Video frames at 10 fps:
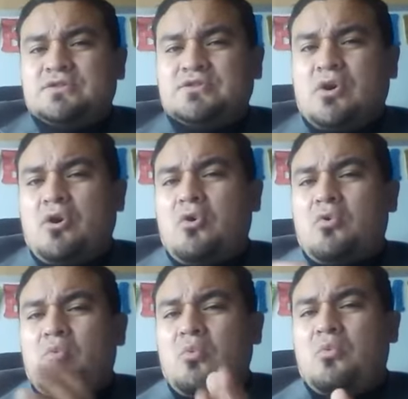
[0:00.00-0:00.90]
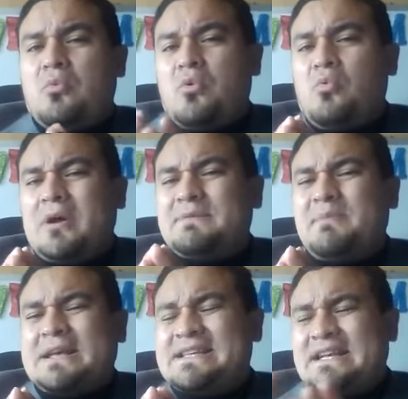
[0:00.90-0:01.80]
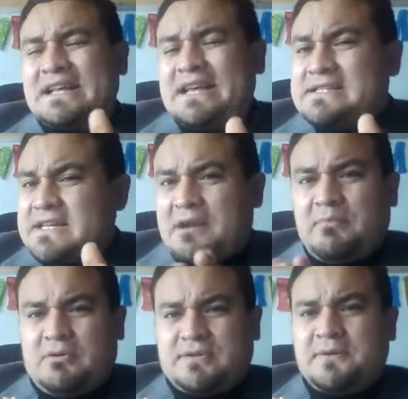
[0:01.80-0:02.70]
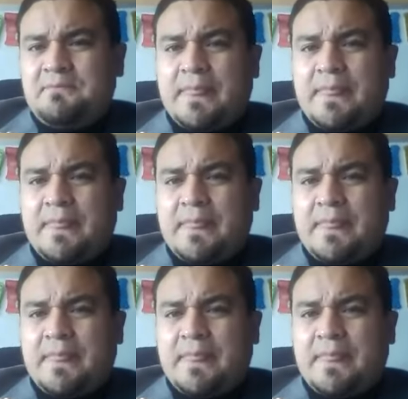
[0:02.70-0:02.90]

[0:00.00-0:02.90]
So what basically is it about?